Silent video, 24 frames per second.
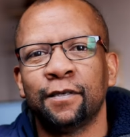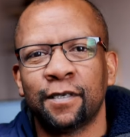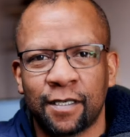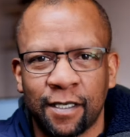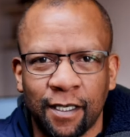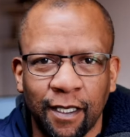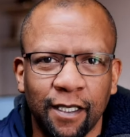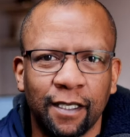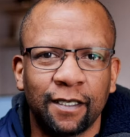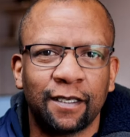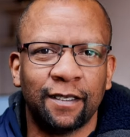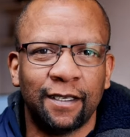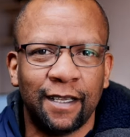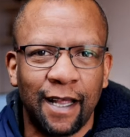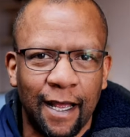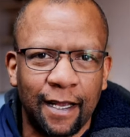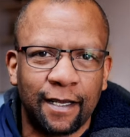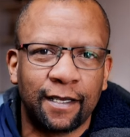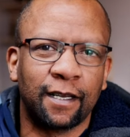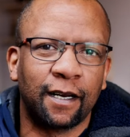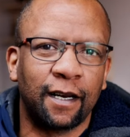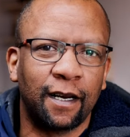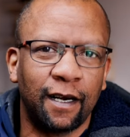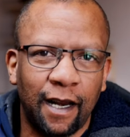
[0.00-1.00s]
still
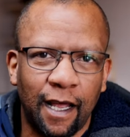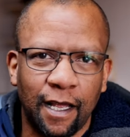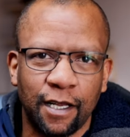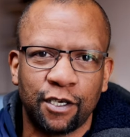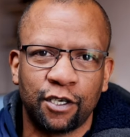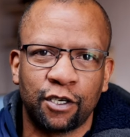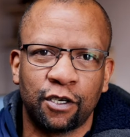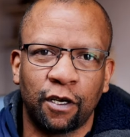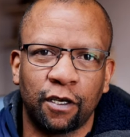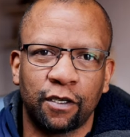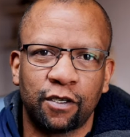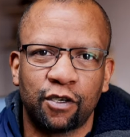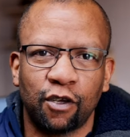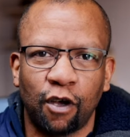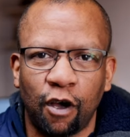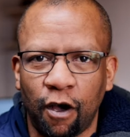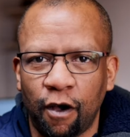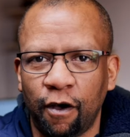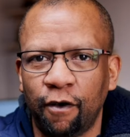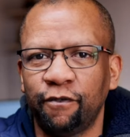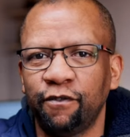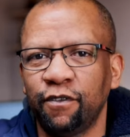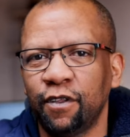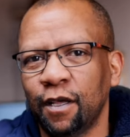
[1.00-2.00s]
natural light shots
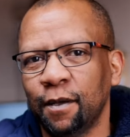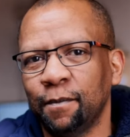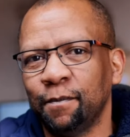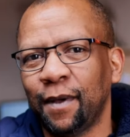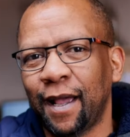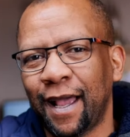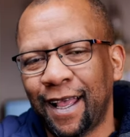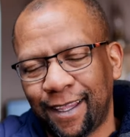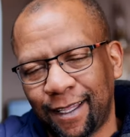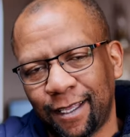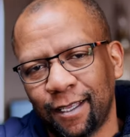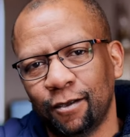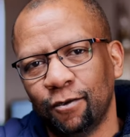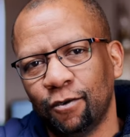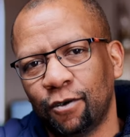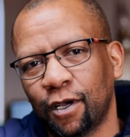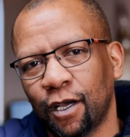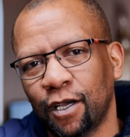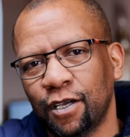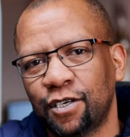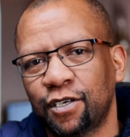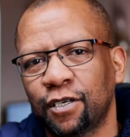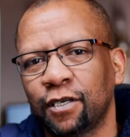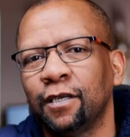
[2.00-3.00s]
of them at the
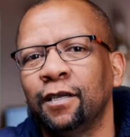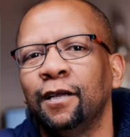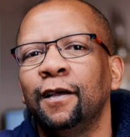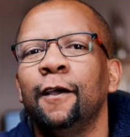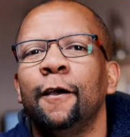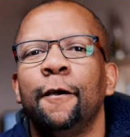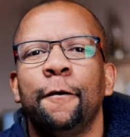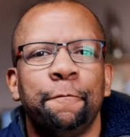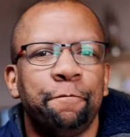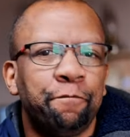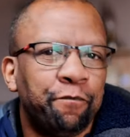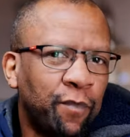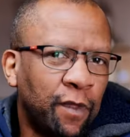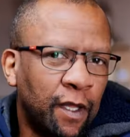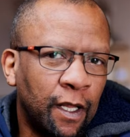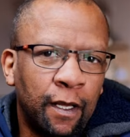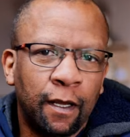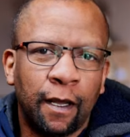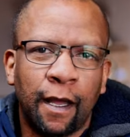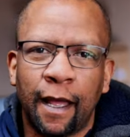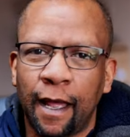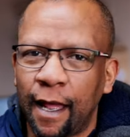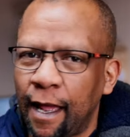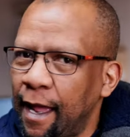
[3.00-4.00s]
location
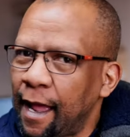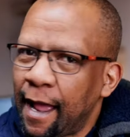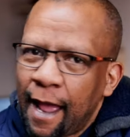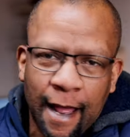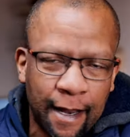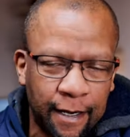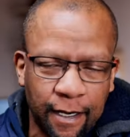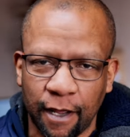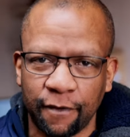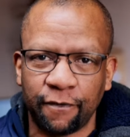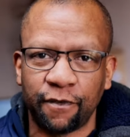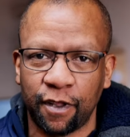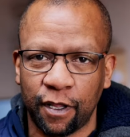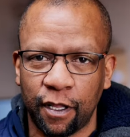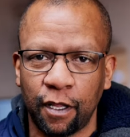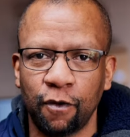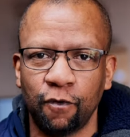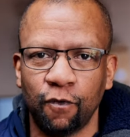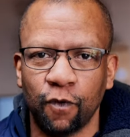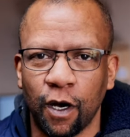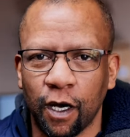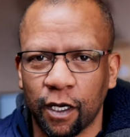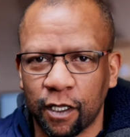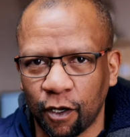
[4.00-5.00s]
and
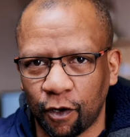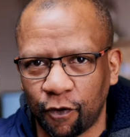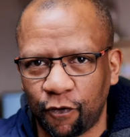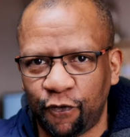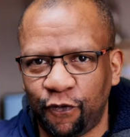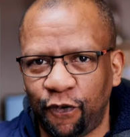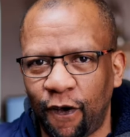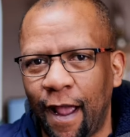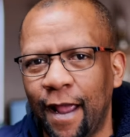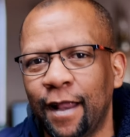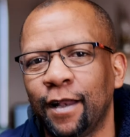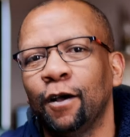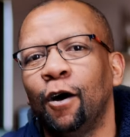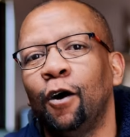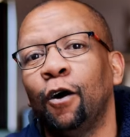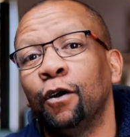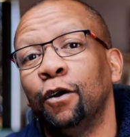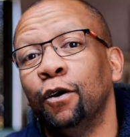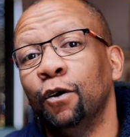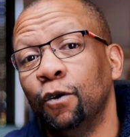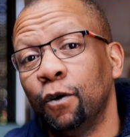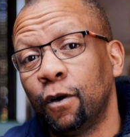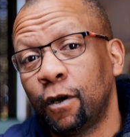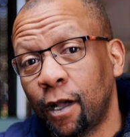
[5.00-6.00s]
everything worked out fine
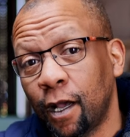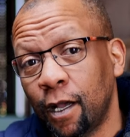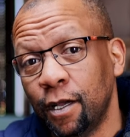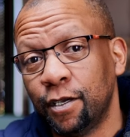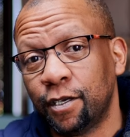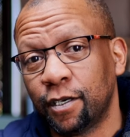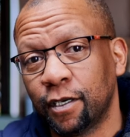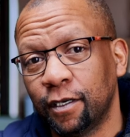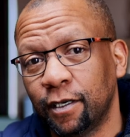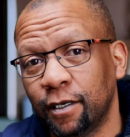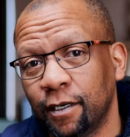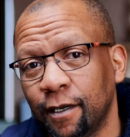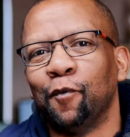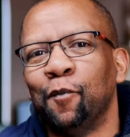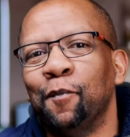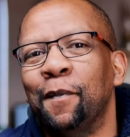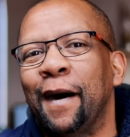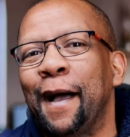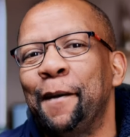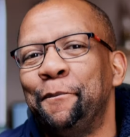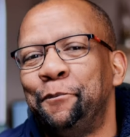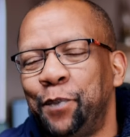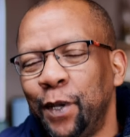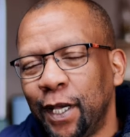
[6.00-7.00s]
on location.
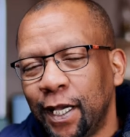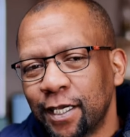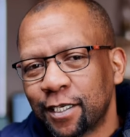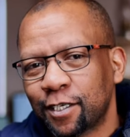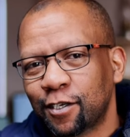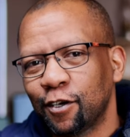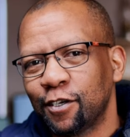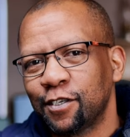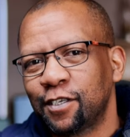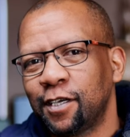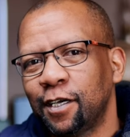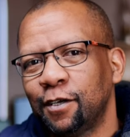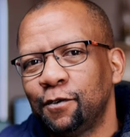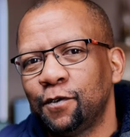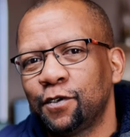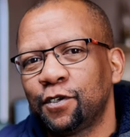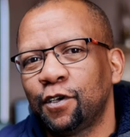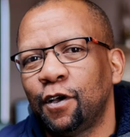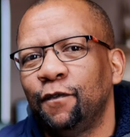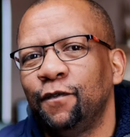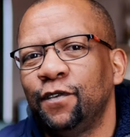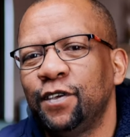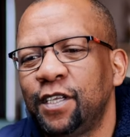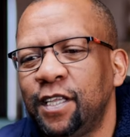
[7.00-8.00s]
My biggest concern was
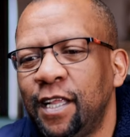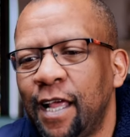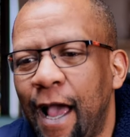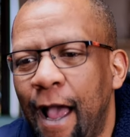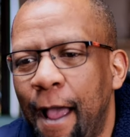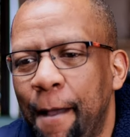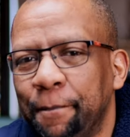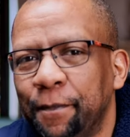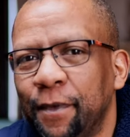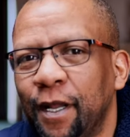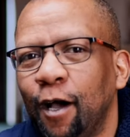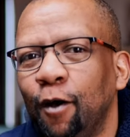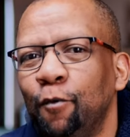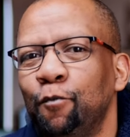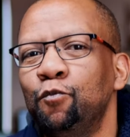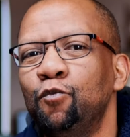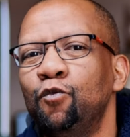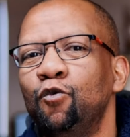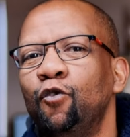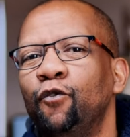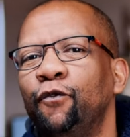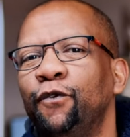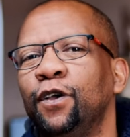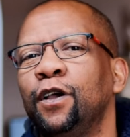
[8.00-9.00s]
obviously I'm now
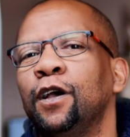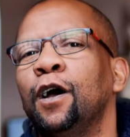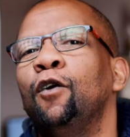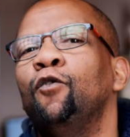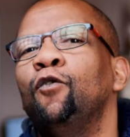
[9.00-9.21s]
moving